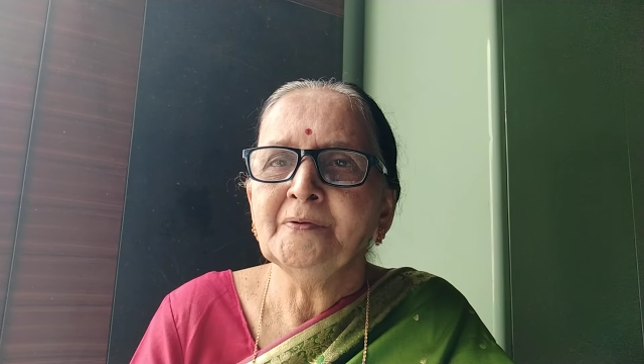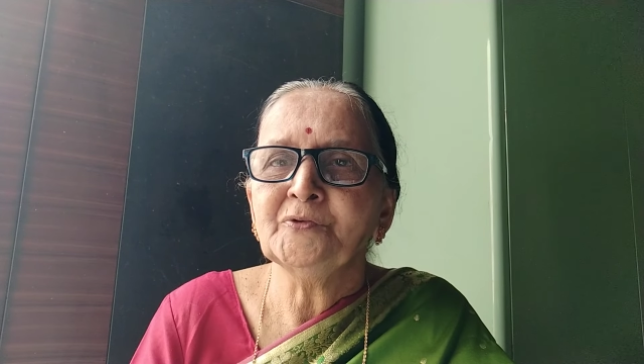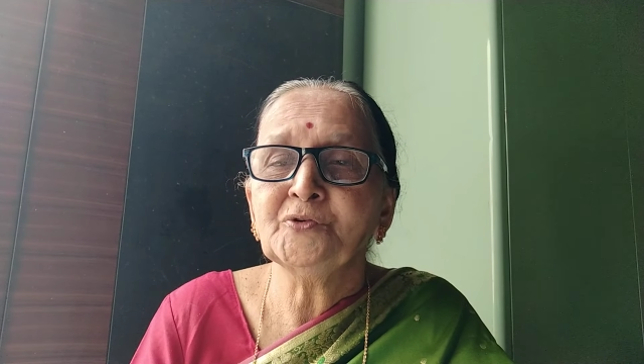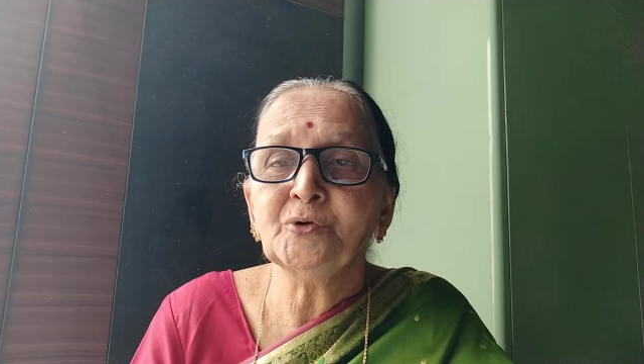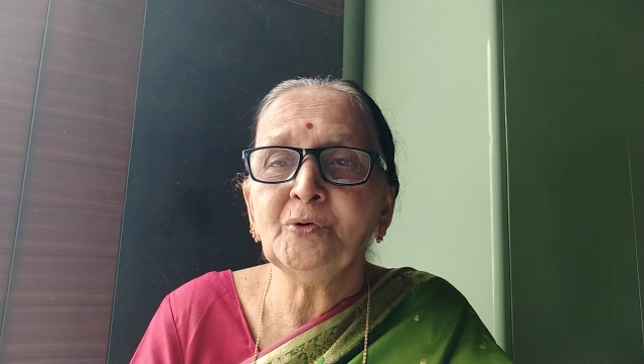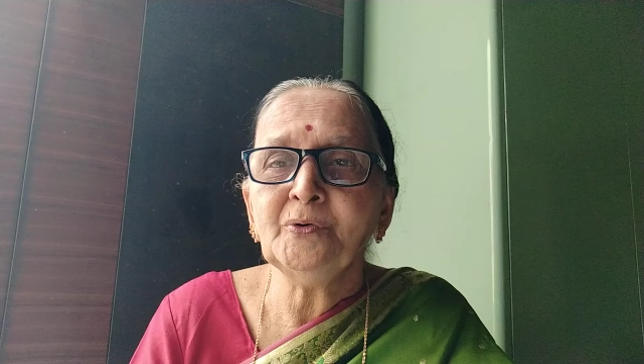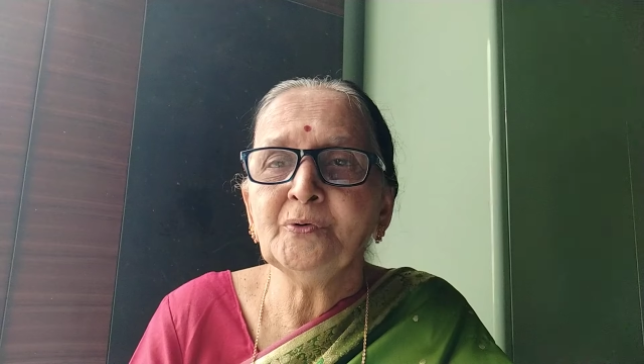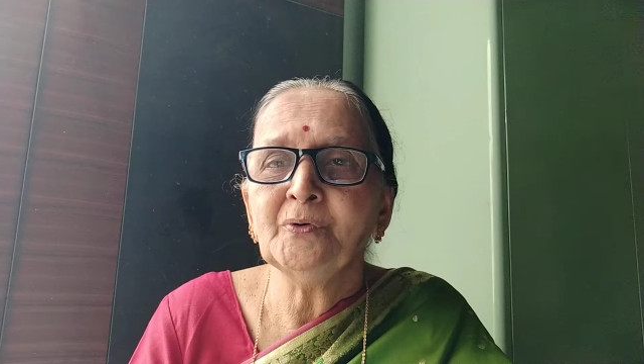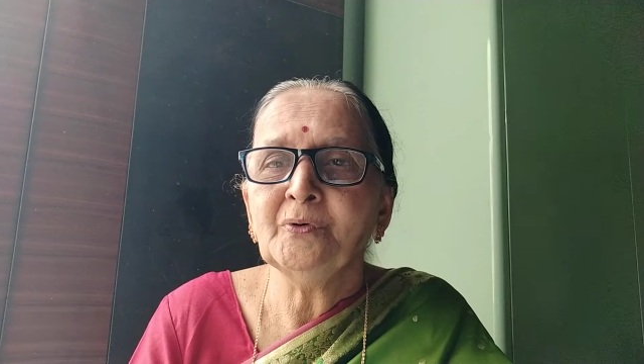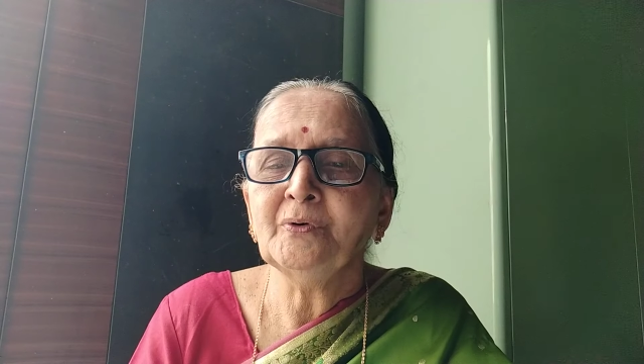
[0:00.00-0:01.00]
So,
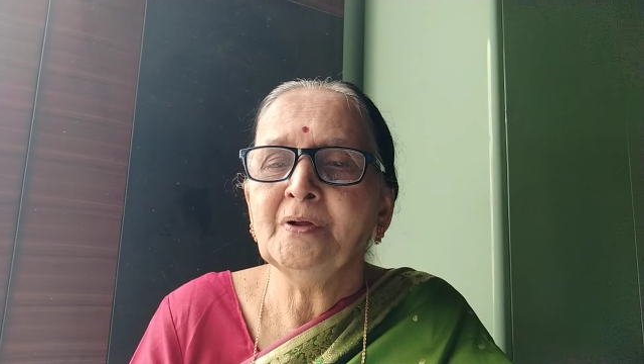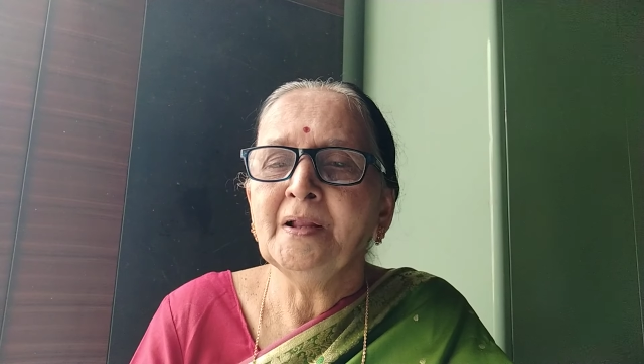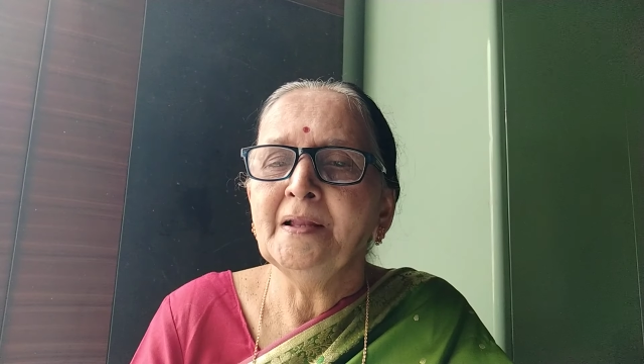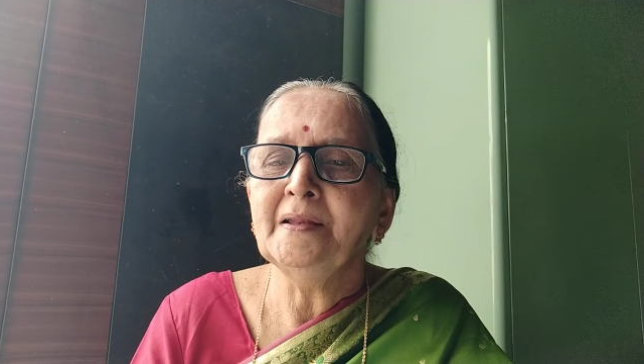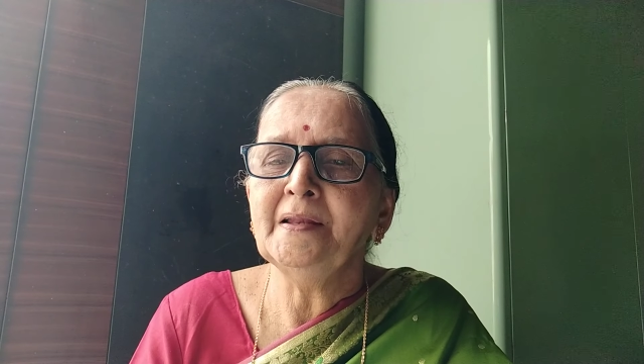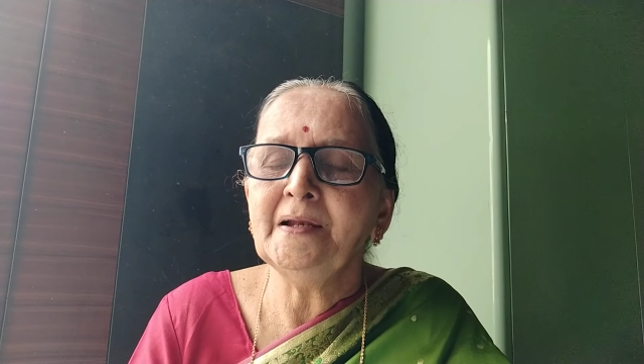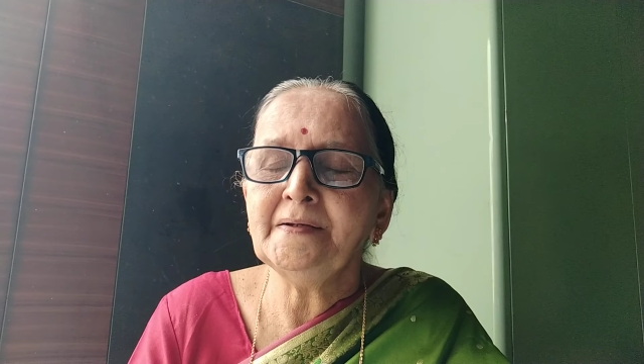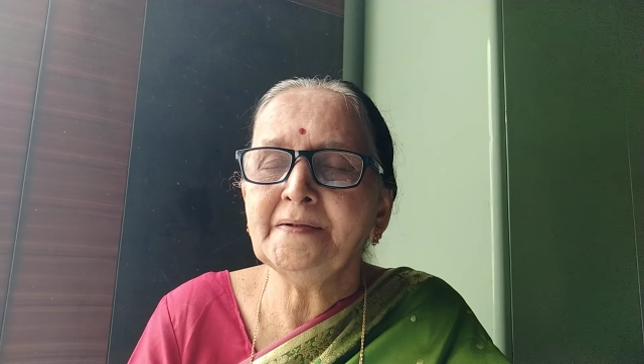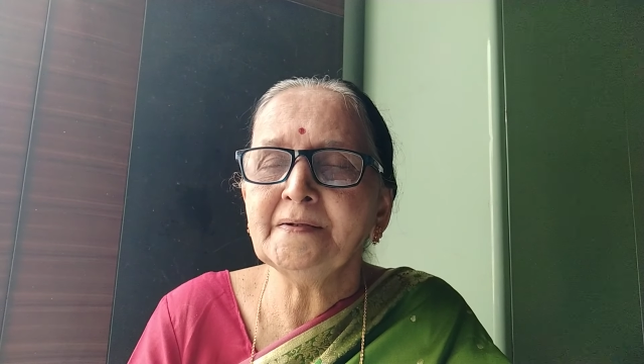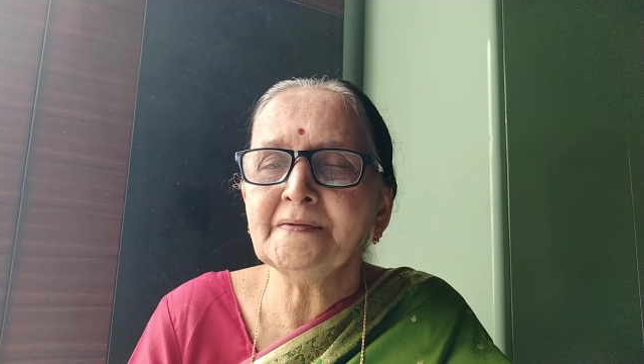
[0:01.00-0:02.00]

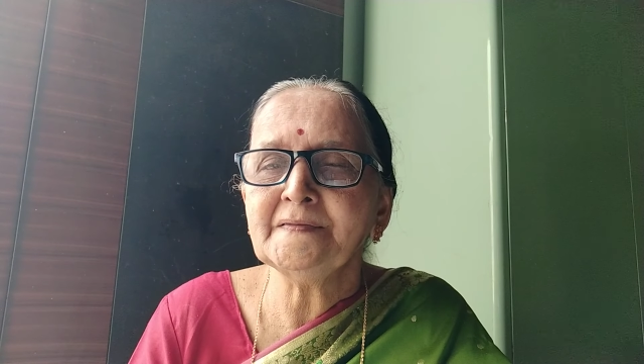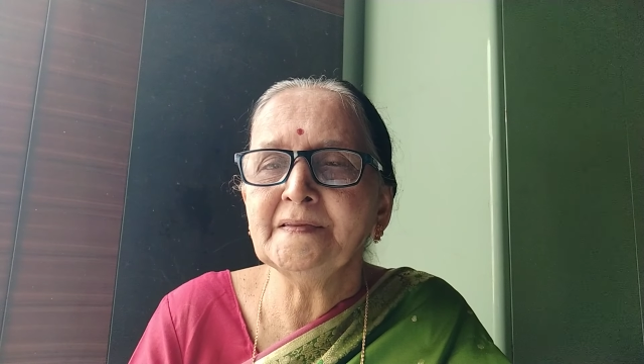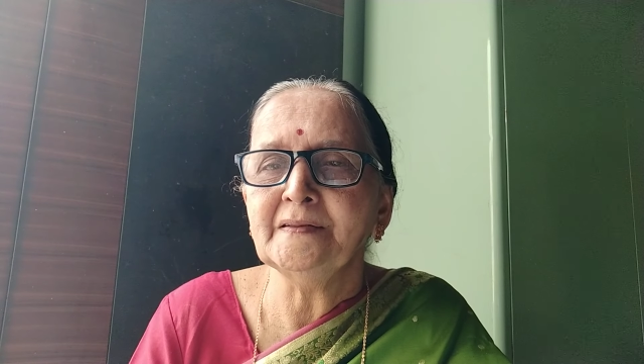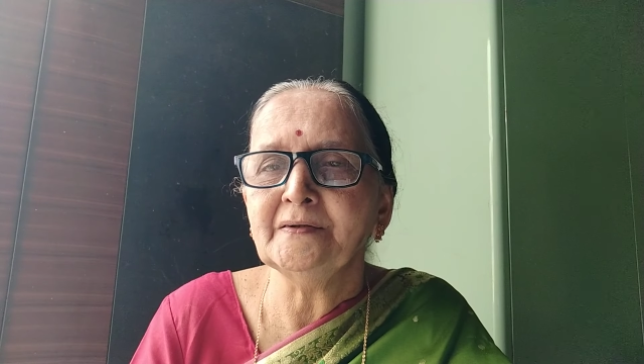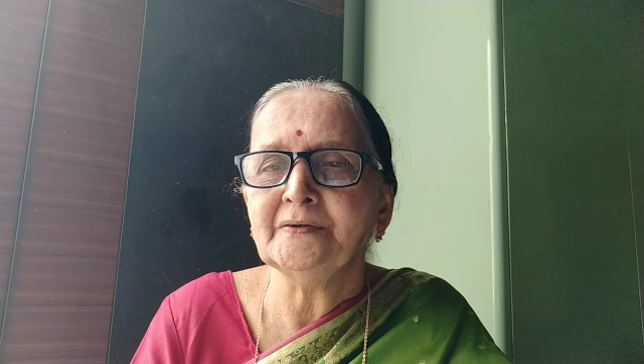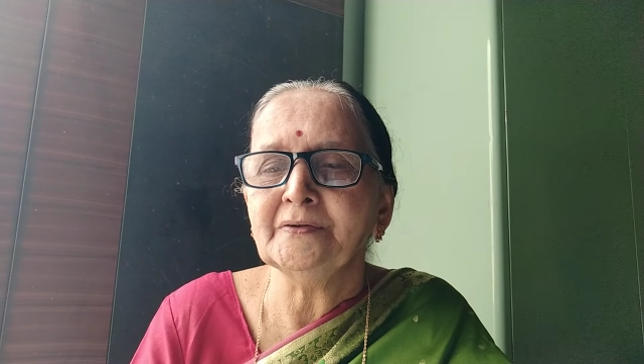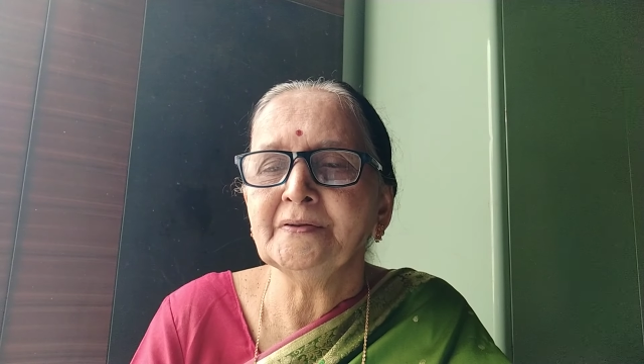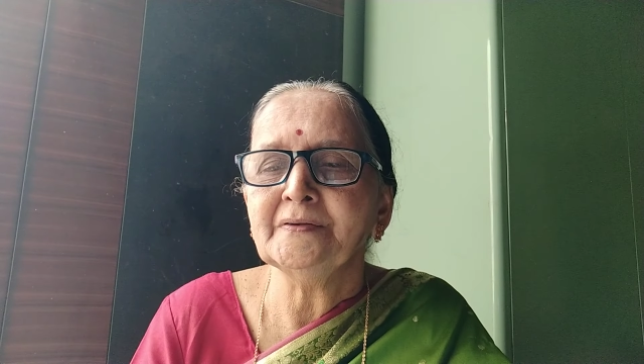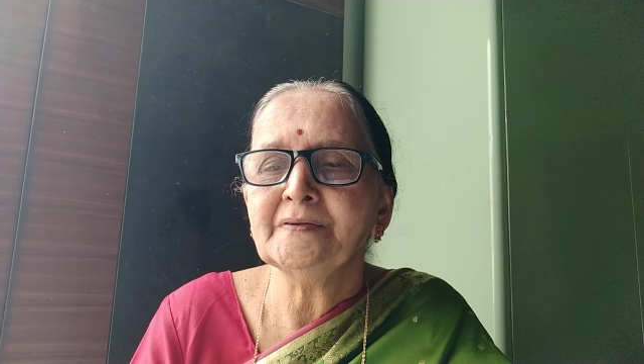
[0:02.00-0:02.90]
let us learn